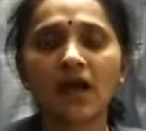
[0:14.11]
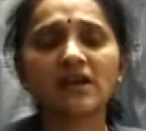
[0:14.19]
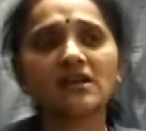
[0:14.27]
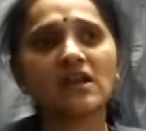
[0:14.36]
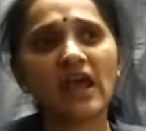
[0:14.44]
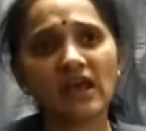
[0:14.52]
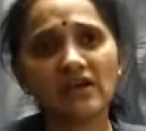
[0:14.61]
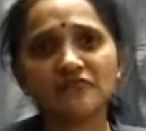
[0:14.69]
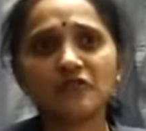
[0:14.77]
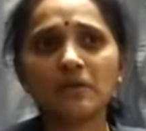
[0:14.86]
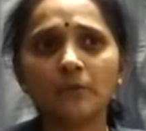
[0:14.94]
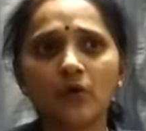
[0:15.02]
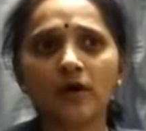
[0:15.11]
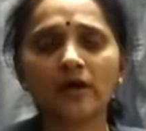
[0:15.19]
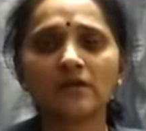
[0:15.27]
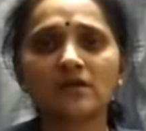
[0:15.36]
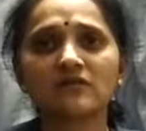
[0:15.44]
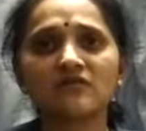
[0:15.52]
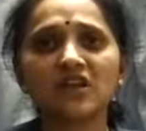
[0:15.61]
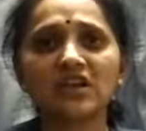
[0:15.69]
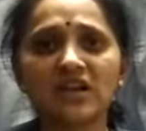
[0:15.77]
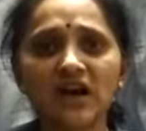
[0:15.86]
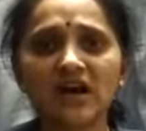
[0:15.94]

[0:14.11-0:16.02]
And in every point when he